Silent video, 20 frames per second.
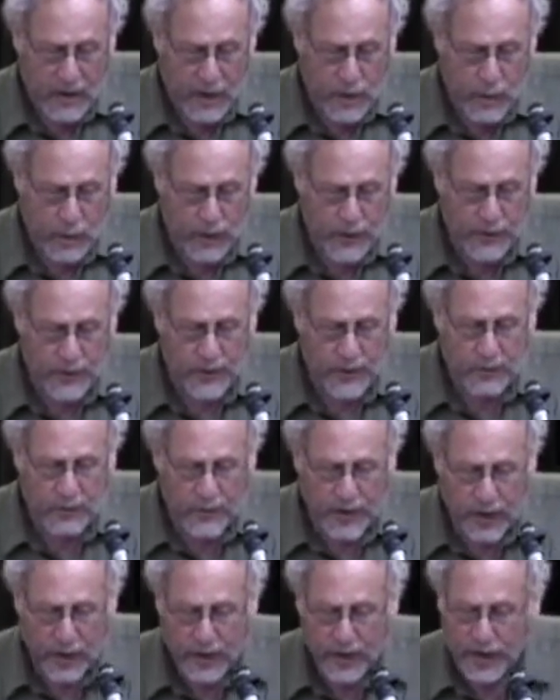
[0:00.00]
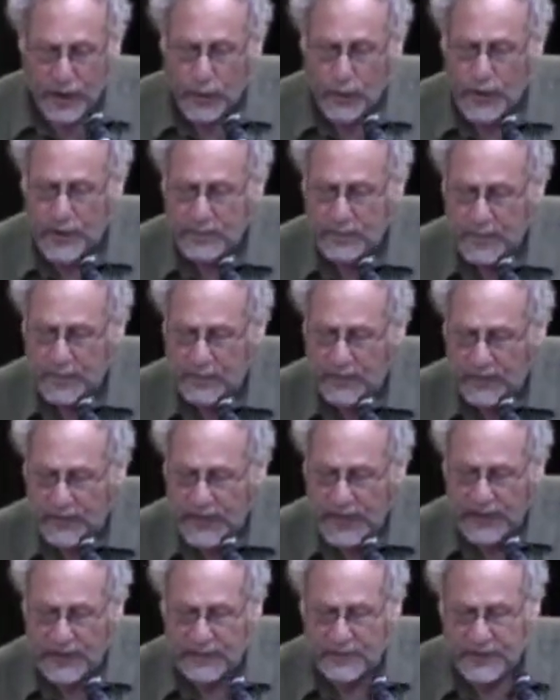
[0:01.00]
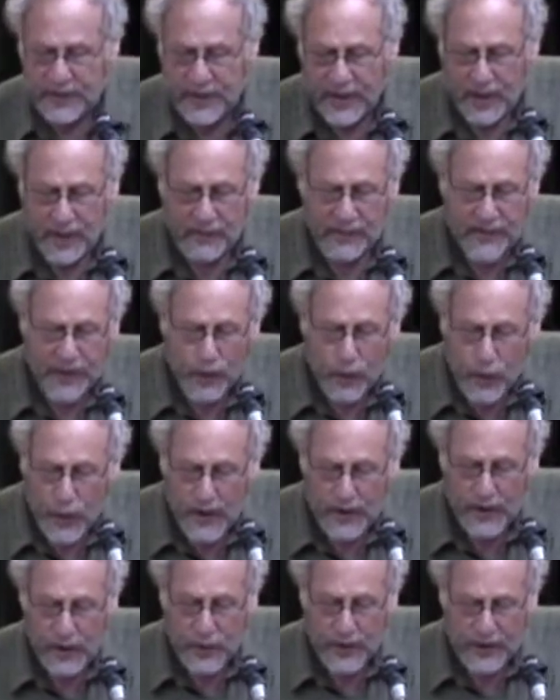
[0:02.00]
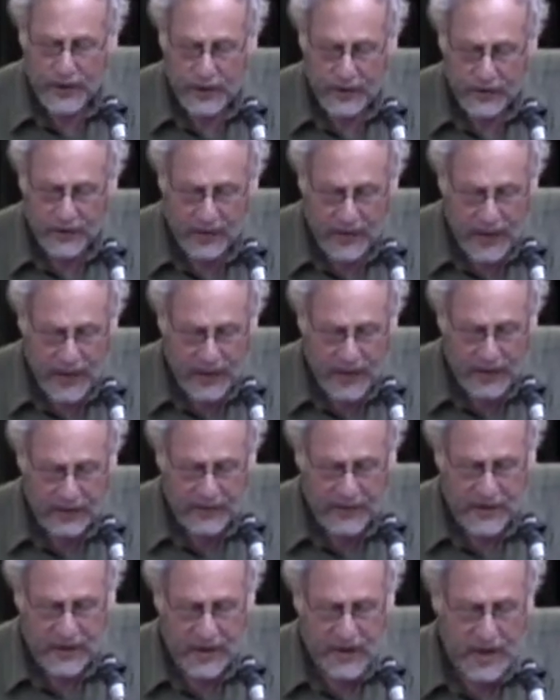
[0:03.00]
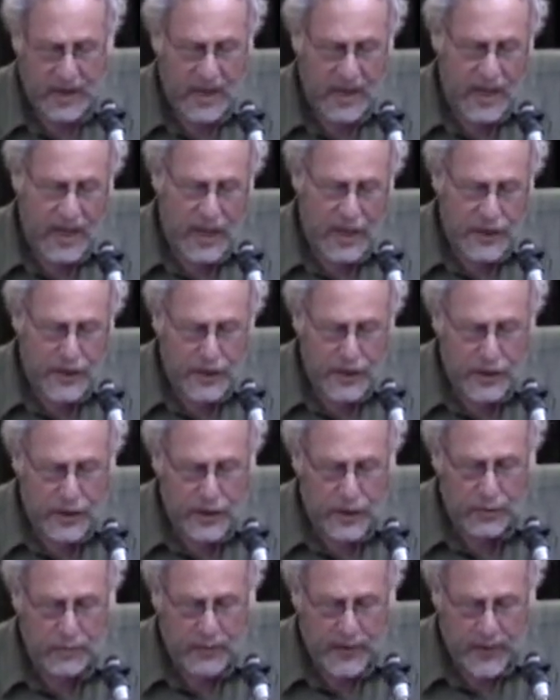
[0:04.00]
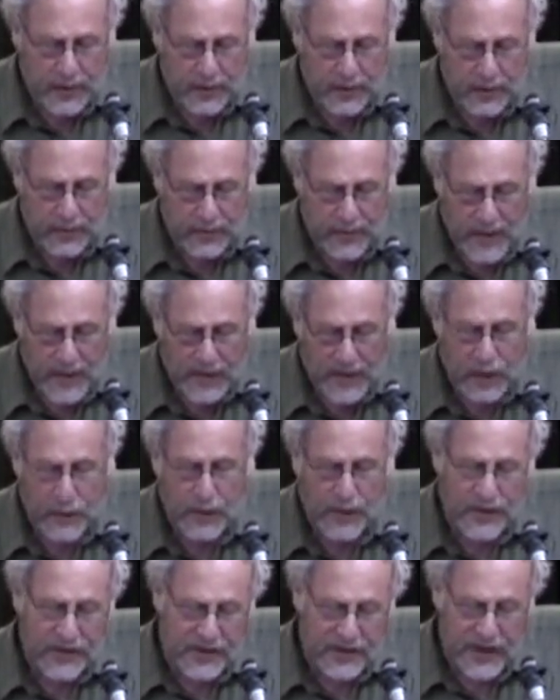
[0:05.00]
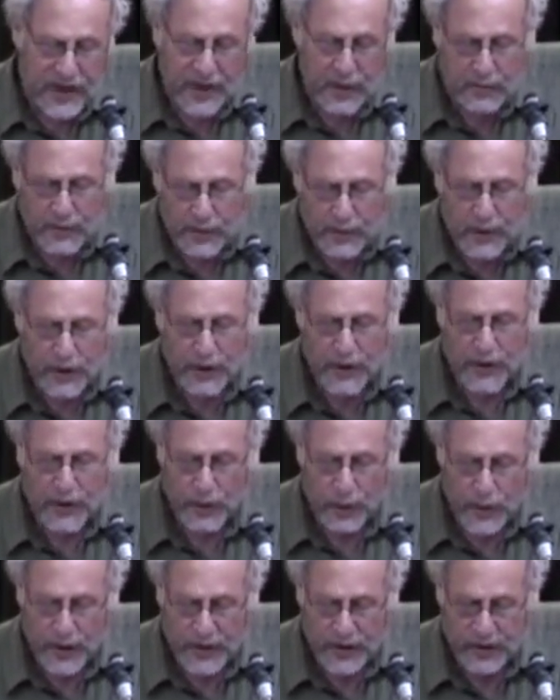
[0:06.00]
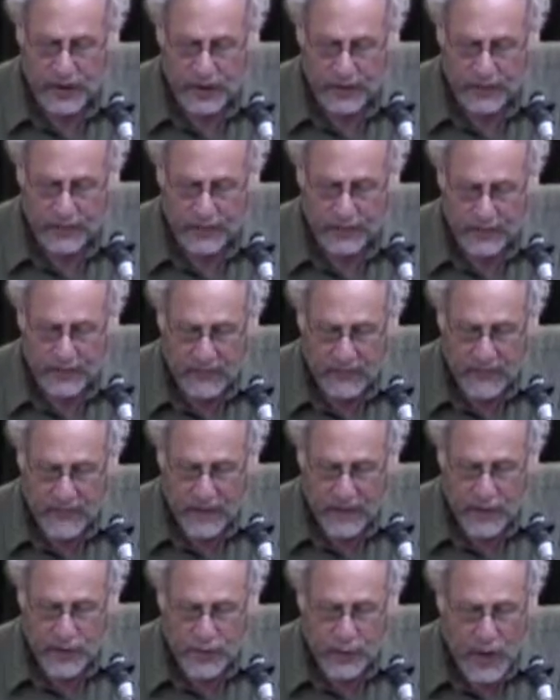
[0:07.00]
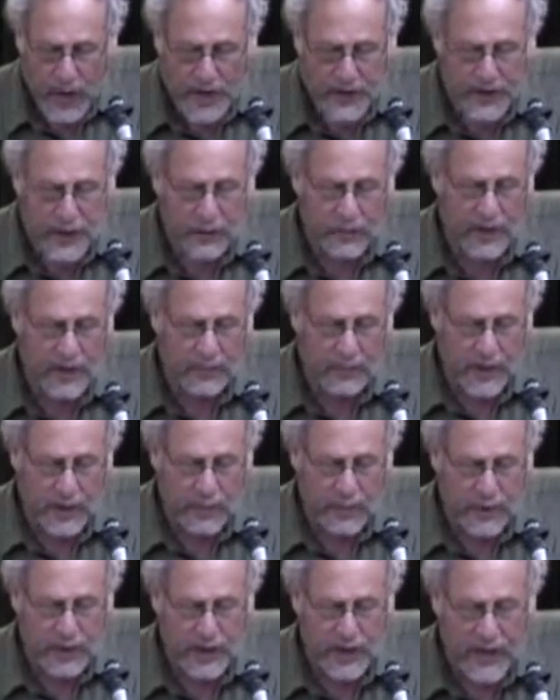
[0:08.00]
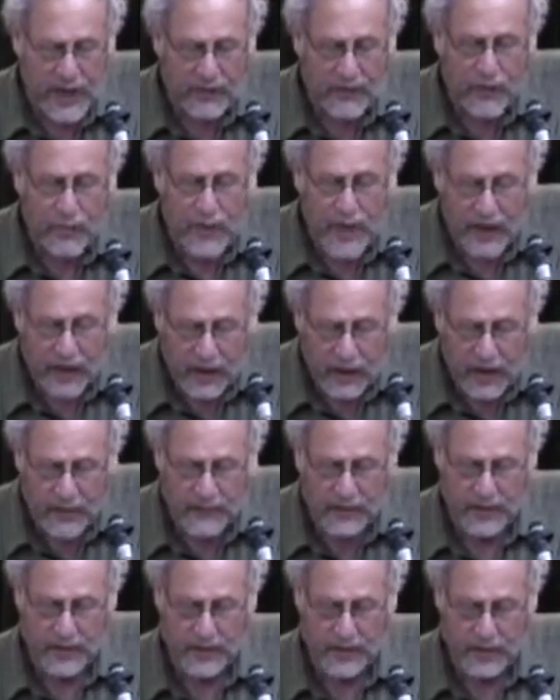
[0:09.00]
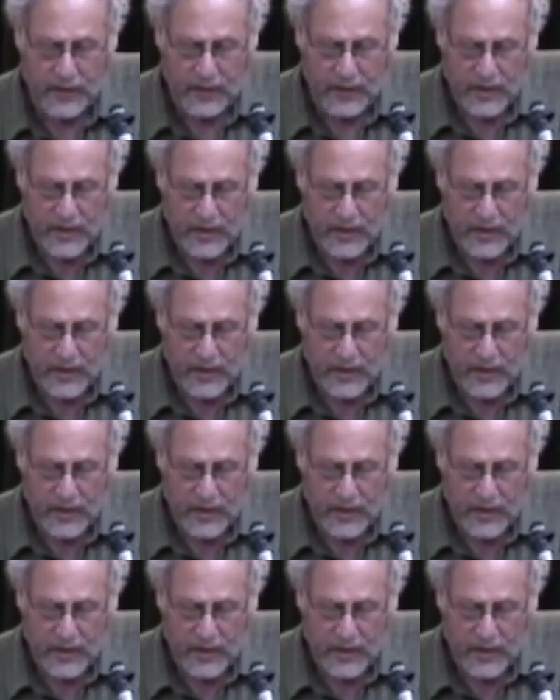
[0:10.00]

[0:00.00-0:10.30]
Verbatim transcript: Her words were a mirror in which people found themselves and a window into other lives, and she showed people they were the same, the mirror and the window. It is why so many people she never met loved her.